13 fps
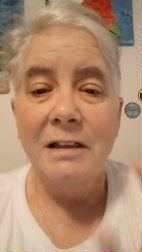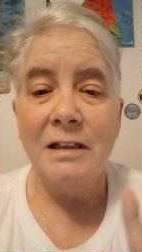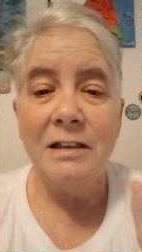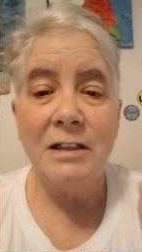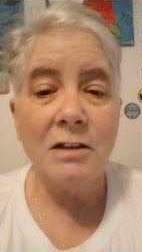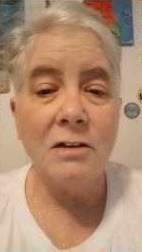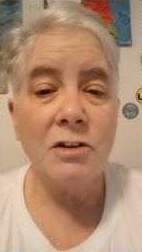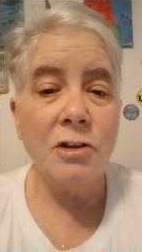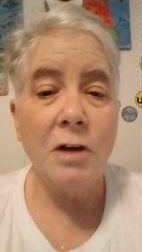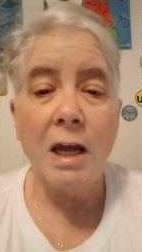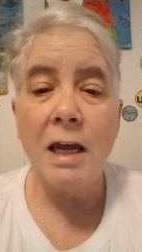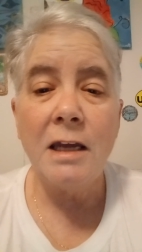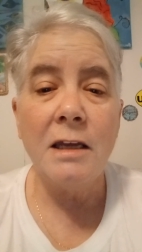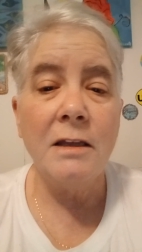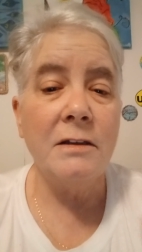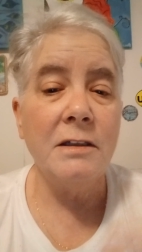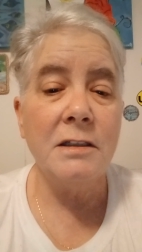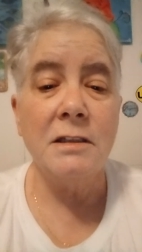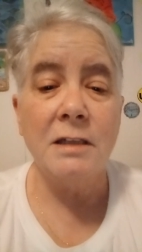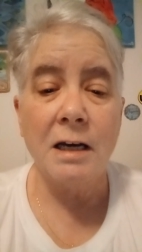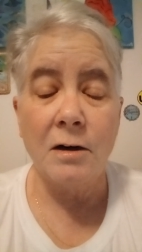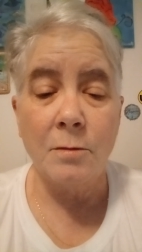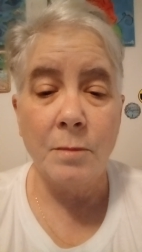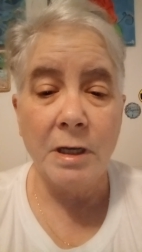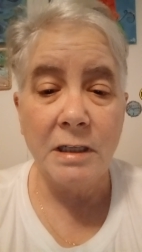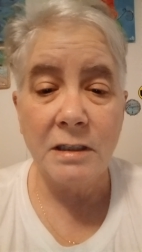that tells you, hey, this is how to
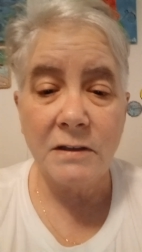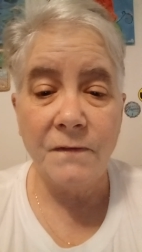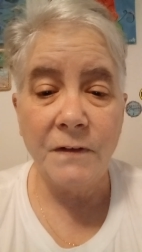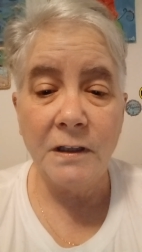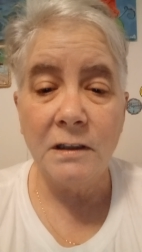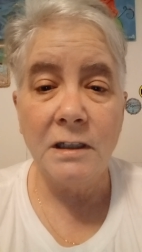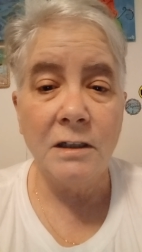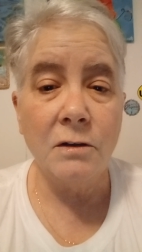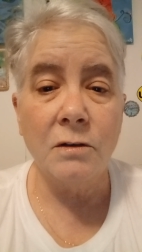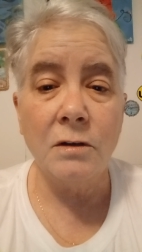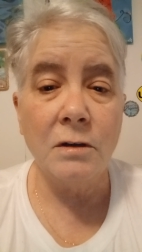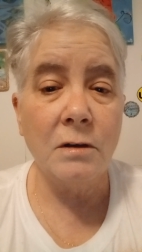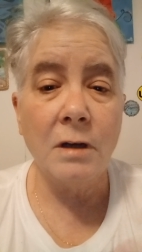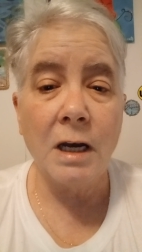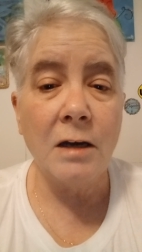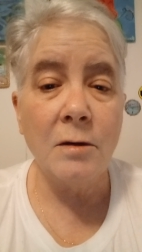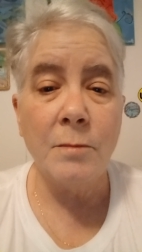make a Philly or how to